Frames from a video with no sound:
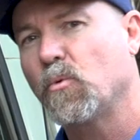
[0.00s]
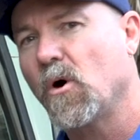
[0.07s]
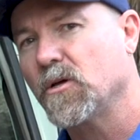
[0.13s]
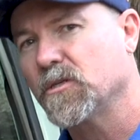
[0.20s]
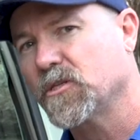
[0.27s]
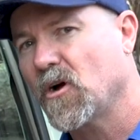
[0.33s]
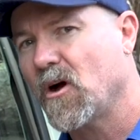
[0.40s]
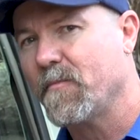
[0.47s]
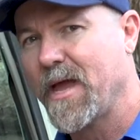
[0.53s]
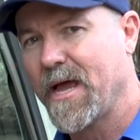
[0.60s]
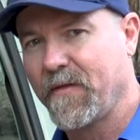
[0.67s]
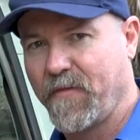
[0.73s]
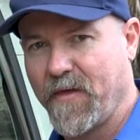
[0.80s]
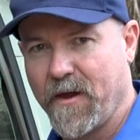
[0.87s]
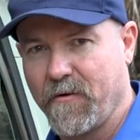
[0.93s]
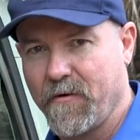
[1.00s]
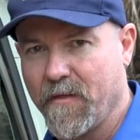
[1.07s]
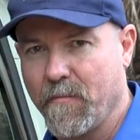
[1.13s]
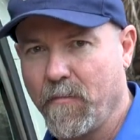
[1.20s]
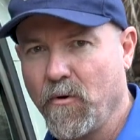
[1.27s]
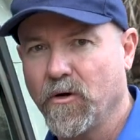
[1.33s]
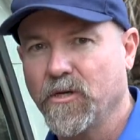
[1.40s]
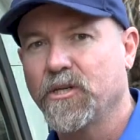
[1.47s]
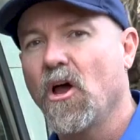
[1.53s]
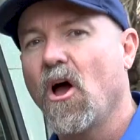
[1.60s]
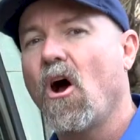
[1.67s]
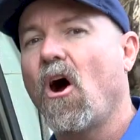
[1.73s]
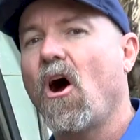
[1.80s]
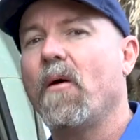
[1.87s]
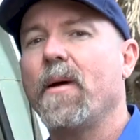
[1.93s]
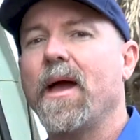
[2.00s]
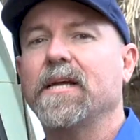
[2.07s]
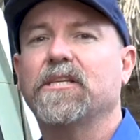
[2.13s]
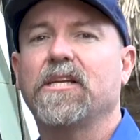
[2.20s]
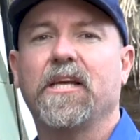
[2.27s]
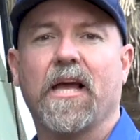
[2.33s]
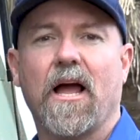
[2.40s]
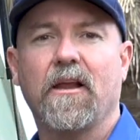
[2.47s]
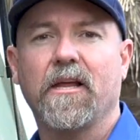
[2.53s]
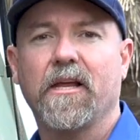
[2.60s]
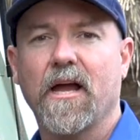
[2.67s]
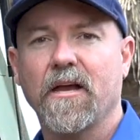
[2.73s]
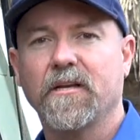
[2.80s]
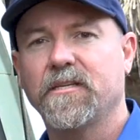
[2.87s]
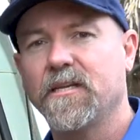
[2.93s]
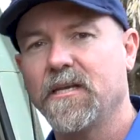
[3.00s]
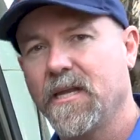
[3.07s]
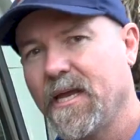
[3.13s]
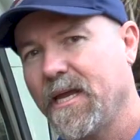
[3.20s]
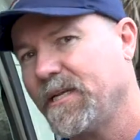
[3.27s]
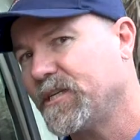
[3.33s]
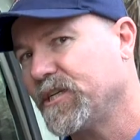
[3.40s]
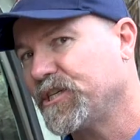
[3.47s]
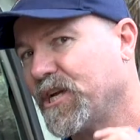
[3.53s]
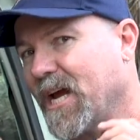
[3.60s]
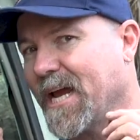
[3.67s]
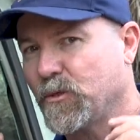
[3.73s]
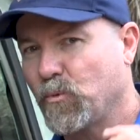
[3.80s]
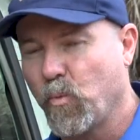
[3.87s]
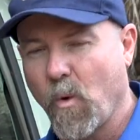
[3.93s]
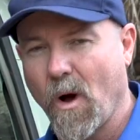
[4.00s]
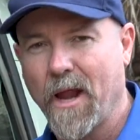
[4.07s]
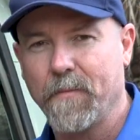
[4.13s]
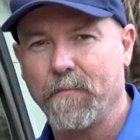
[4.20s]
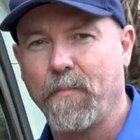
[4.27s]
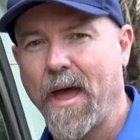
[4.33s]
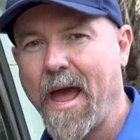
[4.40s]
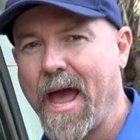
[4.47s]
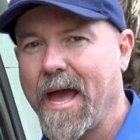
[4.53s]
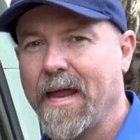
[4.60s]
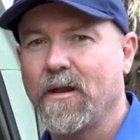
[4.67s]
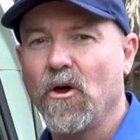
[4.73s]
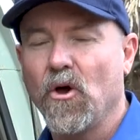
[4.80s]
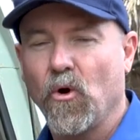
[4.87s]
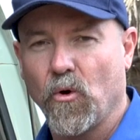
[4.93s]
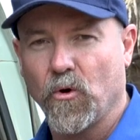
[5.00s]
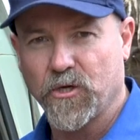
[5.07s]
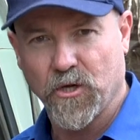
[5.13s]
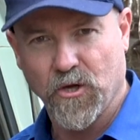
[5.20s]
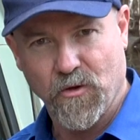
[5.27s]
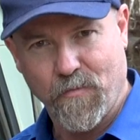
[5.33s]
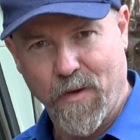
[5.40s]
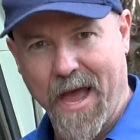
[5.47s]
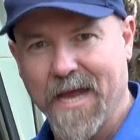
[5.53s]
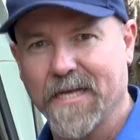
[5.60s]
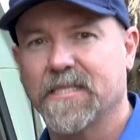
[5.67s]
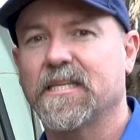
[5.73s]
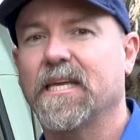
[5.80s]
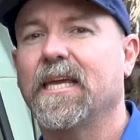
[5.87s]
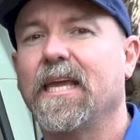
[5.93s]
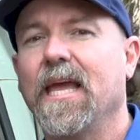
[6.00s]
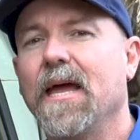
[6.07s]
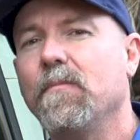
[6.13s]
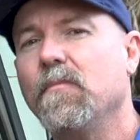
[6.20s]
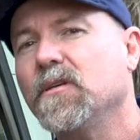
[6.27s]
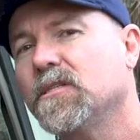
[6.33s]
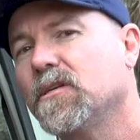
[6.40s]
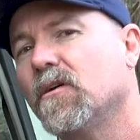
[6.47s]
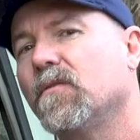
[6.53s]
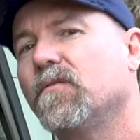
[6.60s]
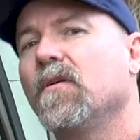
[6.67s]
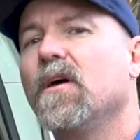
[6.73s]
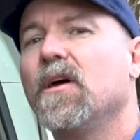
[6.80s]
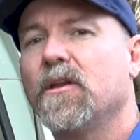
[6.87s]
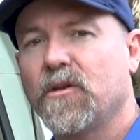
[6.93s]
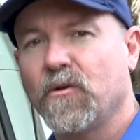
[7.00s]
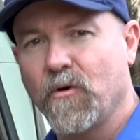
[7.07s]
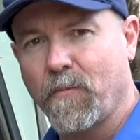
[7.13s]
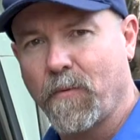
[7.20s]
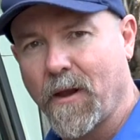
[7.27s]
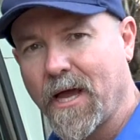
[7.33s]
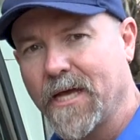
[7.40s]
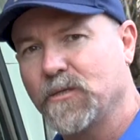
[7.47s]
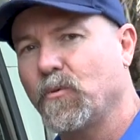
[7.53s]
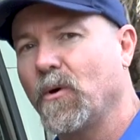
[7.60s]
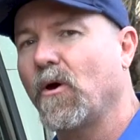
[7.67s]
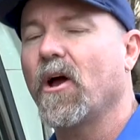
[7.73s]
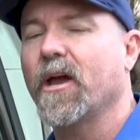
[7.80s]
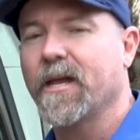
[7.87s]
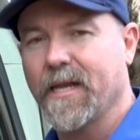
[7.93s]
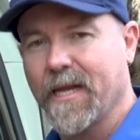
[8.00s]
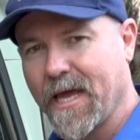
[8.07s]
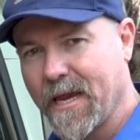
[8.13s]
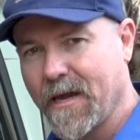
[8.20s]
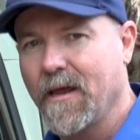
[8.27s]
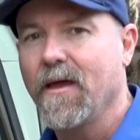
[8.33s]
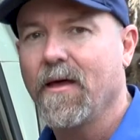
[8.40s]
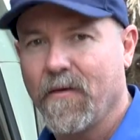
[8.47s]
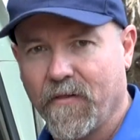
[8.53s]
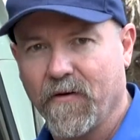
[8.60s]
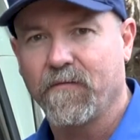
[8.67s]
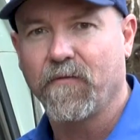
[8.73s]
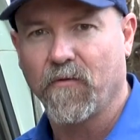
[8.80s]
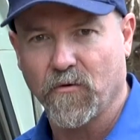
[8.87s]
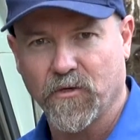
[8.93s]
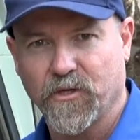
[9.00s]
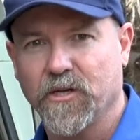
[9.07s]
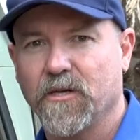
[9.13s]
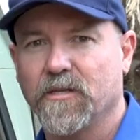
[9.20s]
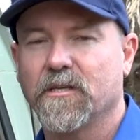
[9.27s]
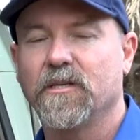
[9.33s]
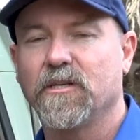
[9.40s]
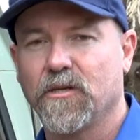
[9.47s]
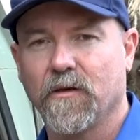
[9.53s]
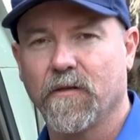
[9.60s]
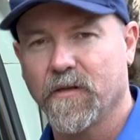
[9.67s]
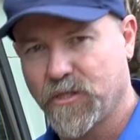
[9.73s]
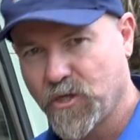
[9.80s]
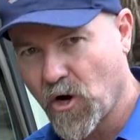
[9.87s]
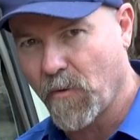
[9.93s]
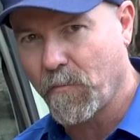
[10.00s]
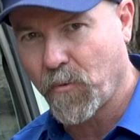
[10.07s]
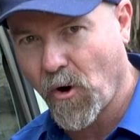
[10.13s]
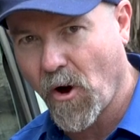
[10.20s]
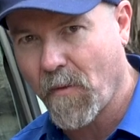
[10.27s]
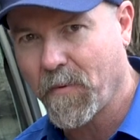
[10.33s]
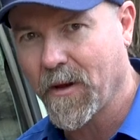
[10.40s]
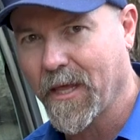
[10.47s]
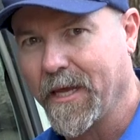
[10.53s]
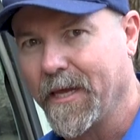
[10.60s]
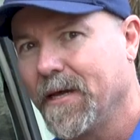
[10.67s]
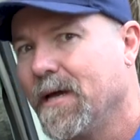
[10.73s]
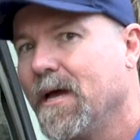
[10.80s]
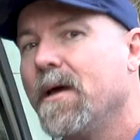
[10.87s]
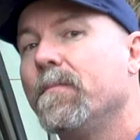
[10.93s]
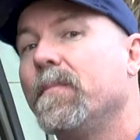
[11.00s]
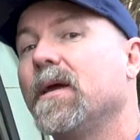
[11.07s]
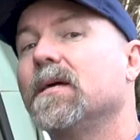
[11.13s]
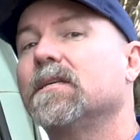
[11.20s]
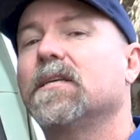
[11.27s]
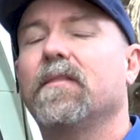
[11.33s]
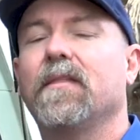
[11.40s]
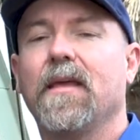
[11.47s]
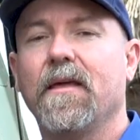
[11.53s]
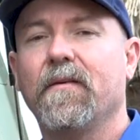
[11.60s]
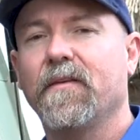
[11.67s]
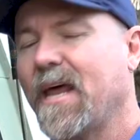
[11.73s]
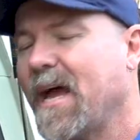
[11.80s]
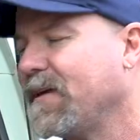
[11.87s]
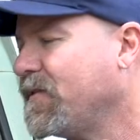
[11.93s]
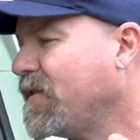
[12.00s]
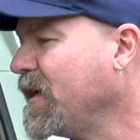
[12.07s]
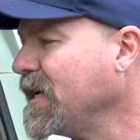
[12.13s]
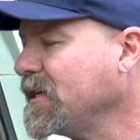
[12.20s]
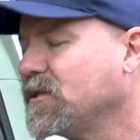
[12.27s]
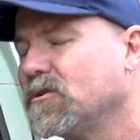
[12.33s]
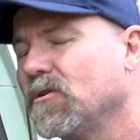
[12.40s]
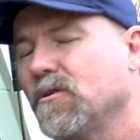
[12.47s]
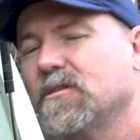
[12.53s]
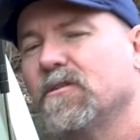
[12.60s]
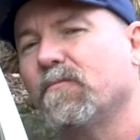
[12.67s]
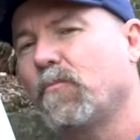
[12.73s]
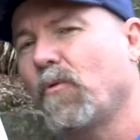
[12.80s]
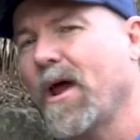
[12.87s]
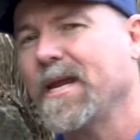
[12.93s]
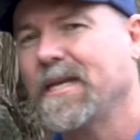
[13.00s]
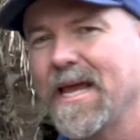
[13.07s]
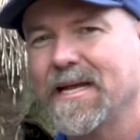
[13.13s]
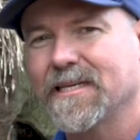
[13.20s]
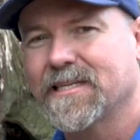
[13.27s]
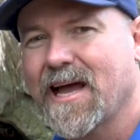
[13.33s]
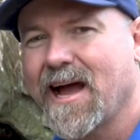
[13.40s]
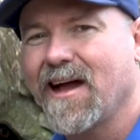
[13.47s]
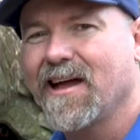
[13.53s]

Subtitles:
whilst I'm out there in the bush, I'm actually only going to need to change 1 pad or 2 pads to get myself to a place where I can get the full shoes and do the job properly. Because at the end of the day, these sorts of breakdowns,